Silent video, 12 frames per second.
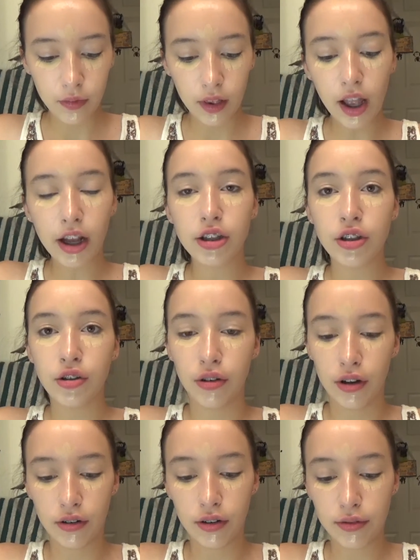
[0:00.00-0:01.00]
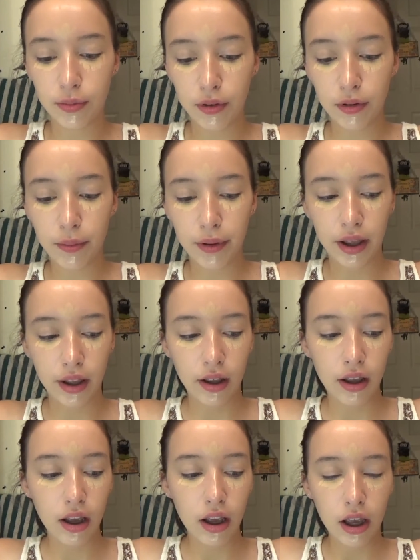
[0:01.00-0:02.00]
Not too noticeable, but
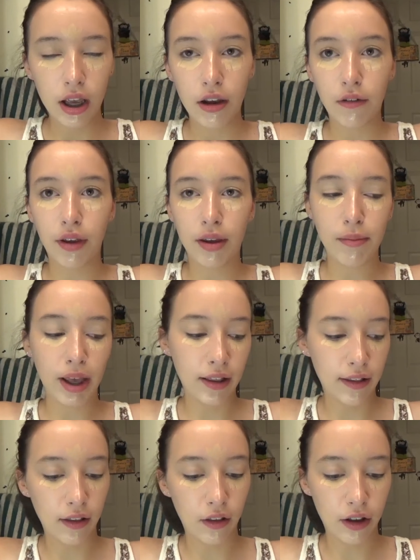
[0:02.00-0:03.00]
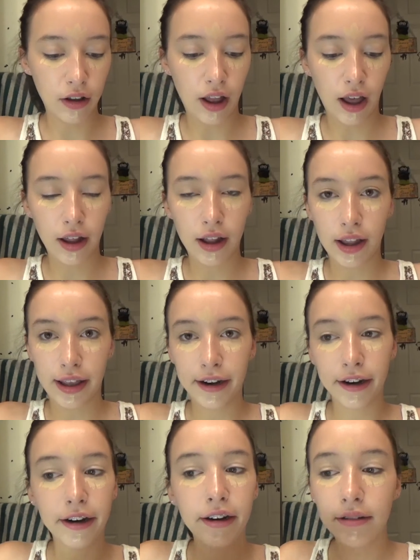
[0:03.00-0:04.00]
it really makes it look a lot
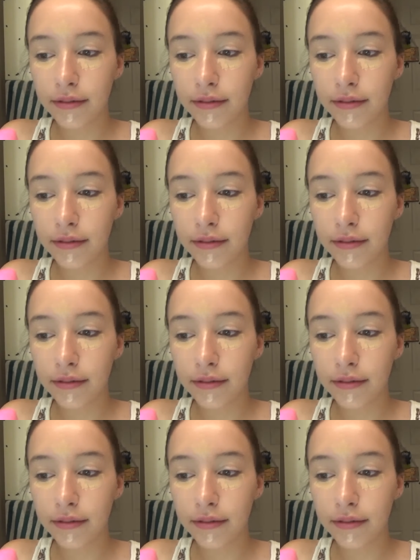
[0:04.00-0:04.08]
cleaner.